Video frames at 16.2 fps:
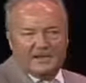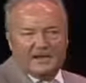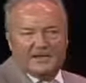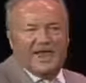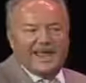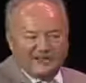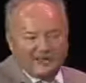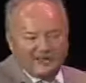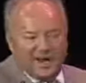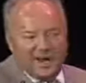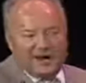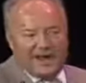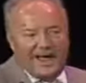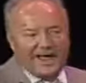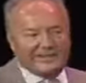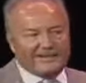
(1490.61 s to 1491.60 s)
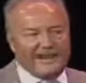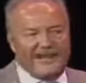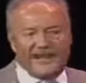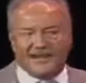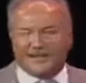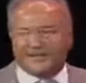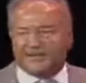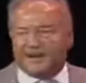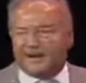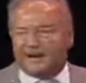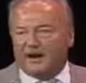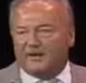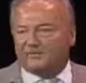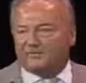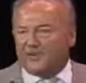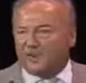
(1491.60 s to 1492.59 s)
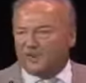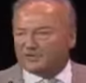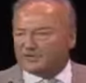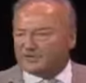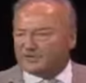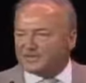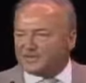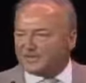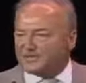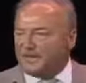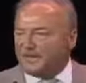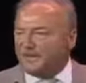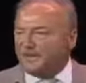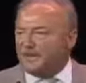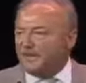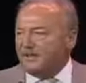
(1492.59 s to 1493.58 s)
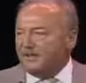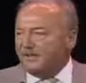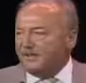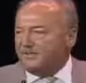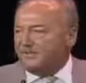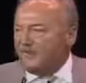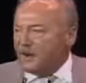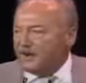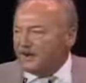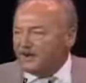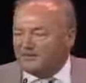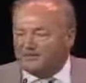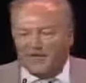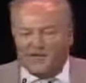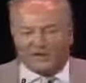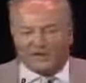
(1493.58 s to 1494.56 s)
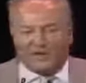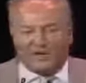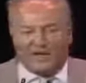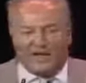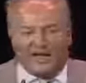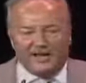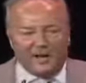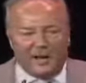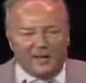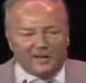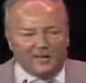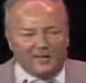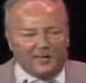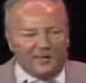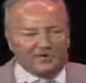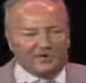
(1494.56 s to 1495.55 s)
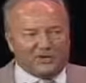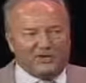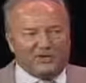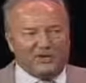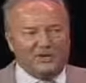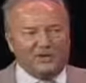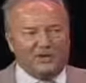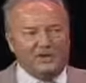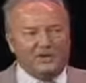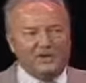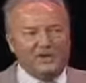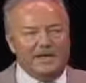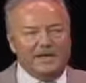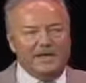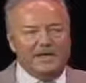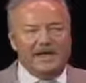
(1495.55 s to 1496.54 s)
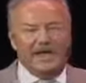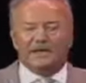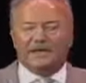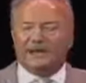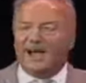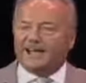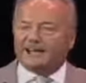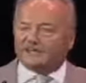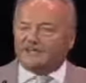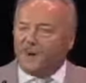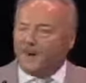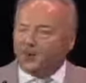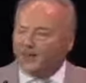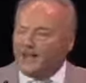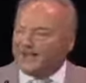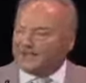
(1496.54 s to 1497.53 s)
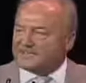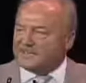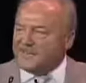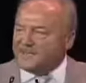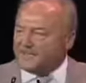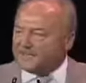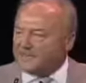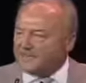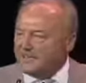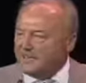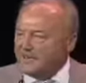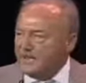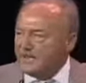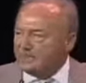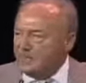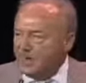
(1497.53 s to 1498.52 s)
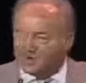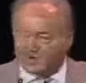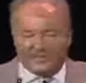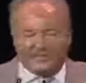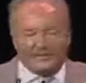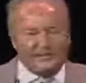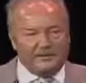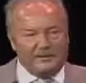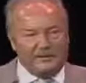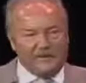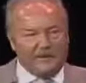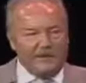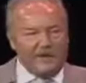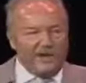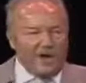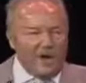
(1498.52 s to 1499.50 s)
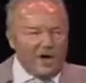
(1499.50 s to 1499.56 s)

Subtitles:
nature and character of those resisting the foreign invasion and occupation in Iraq. I spoke last night in Boston, in a